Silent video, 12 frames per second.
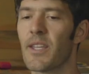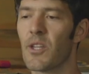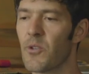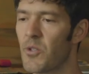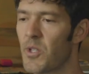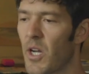
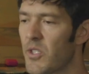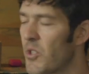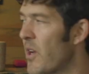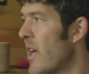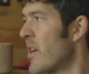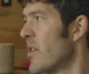you taught
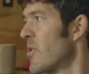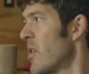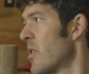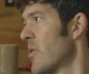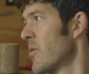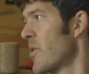your aunt, your
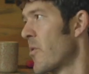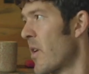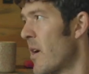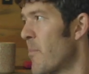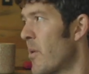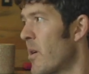uncle, your
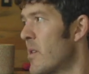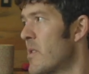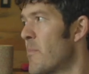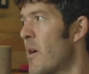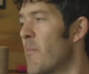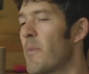grandparents
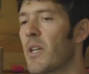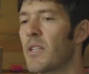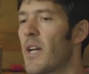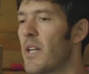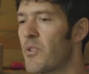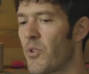about making
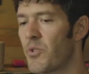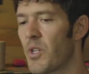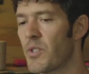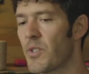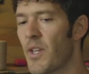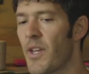dietary
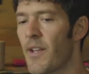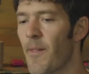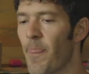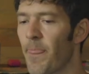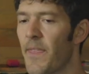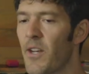changes.
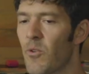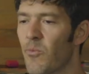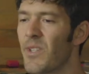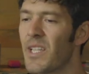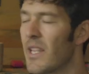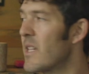They don't
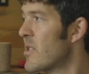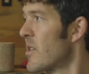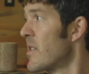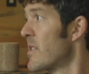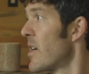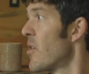really
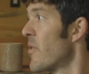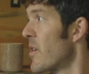listen until